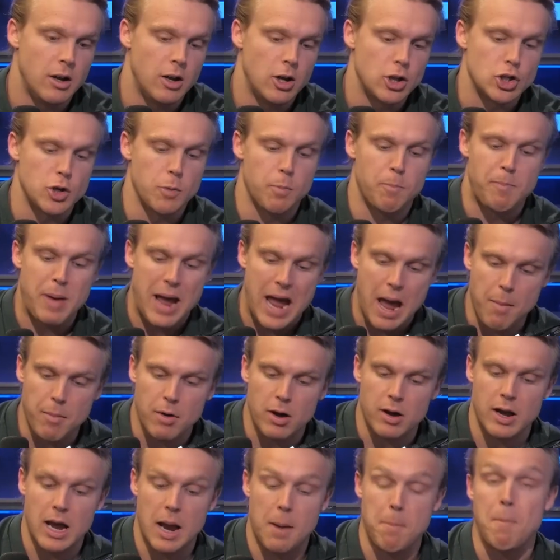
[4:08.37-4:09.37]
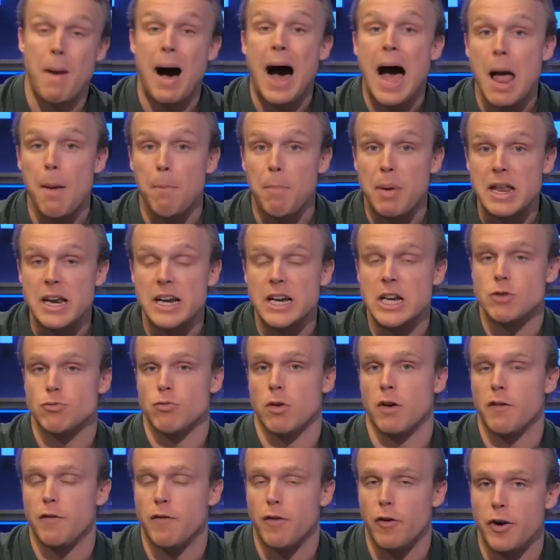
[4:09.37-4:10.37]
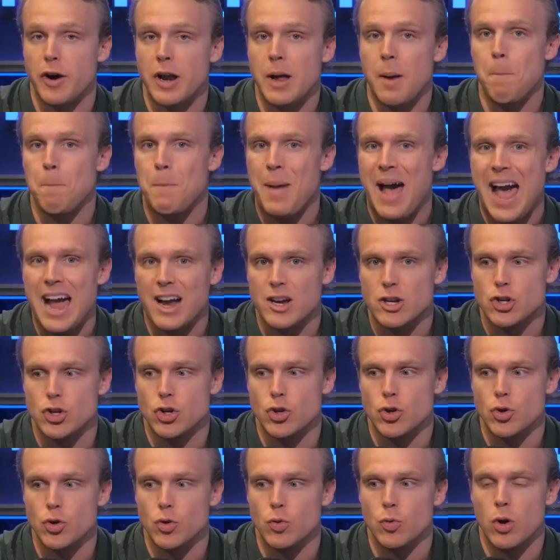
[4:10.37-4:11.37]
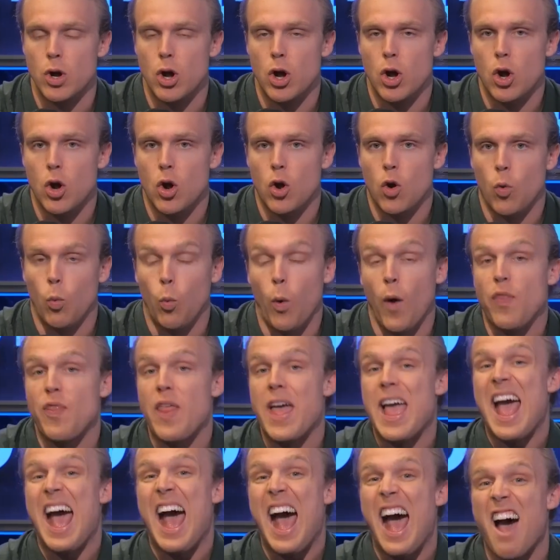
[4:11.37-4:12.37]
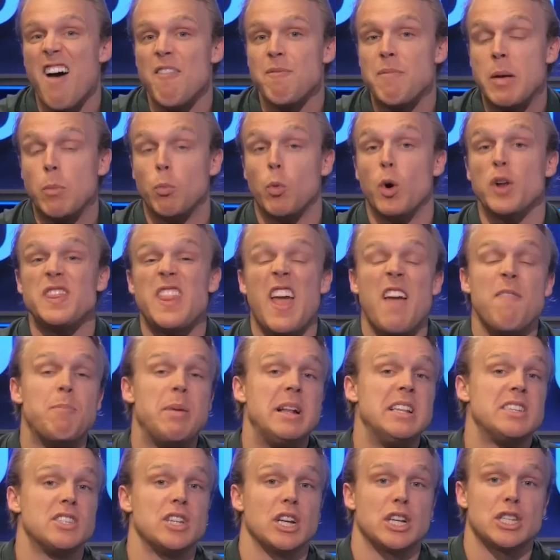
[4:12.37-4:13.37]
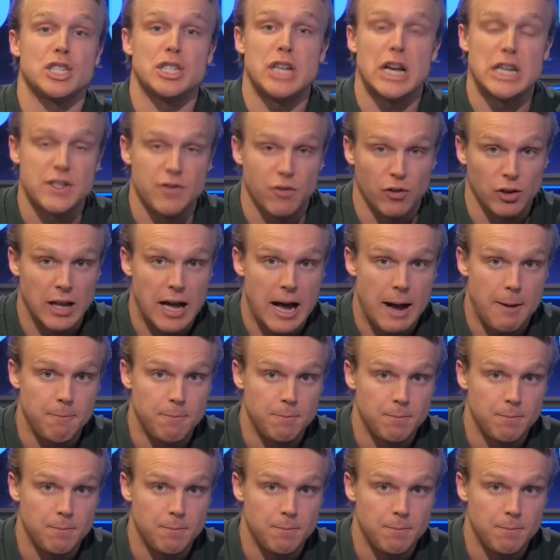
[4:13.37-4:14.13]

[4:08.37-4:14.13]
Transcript: So Bama, in my opinion, is reverting back to what they have been, what they've been successful at.